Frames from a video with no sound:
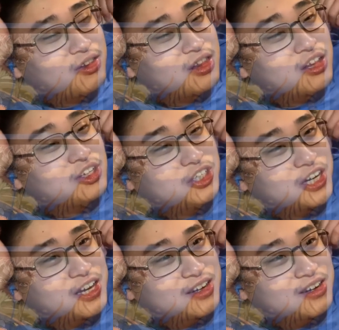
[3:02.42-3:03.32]
the
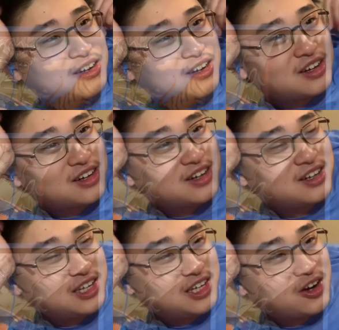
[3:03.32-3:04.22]
chicken.
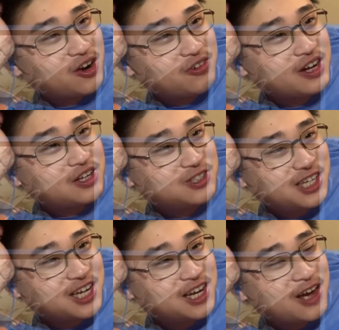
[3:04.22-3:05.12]
He carved out a
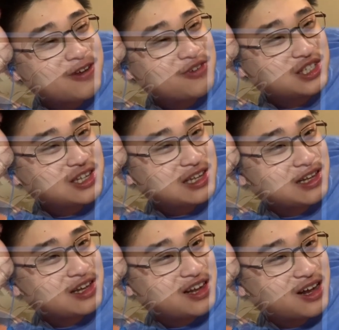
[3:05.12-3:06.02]
chicken out of his
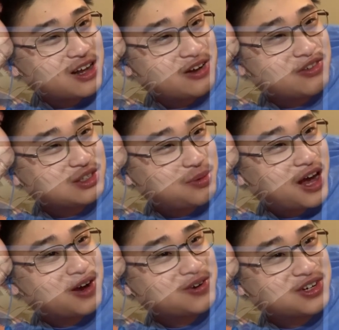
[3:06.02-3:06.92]

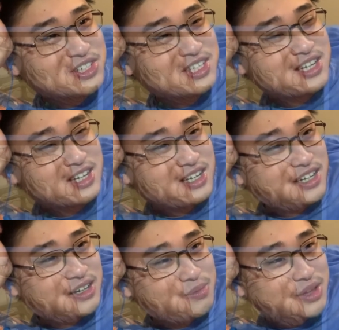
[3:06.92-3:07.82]
powers.
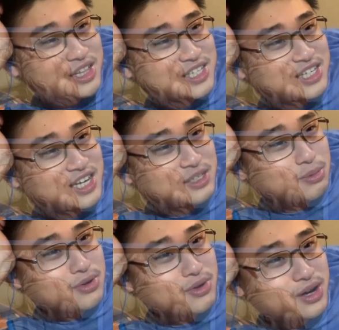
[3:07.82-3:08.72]
Man, this guy's
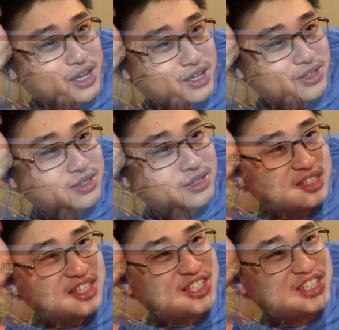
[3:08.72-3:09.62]
pretty good.
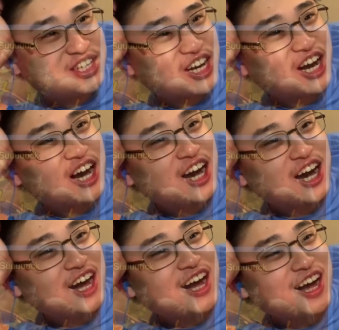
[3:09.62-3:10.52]

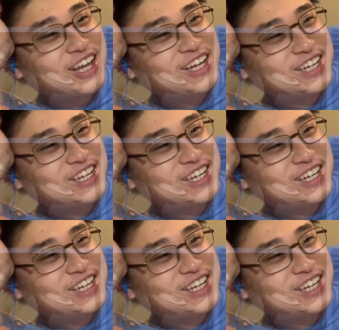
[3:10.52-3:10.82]
Suck.